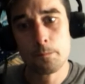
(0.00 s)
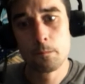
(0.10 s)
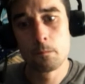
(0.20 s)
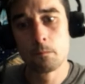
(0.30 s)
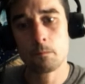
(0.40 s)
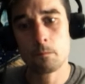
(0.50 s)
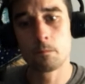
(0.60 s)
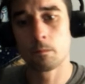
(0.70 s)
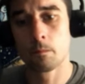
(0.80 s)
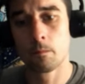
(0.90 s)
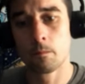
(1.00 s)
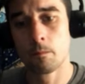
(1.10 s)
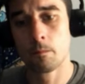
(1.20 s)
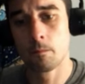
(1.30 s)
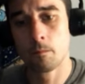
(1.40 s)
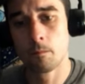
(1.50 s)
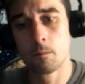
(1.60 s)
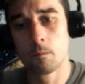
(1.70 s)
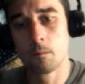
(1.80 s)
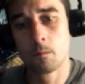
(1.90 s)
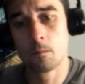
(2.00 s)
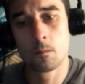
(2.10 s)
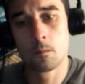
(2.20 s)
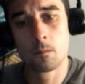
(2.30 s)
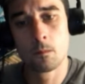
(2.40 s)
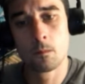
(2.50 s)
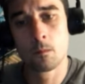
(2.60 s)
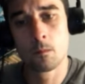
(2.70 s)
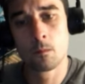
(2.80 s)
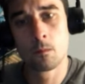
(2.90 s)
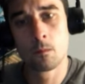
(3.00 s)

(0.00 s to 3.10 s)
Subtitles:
This person isn't speaking.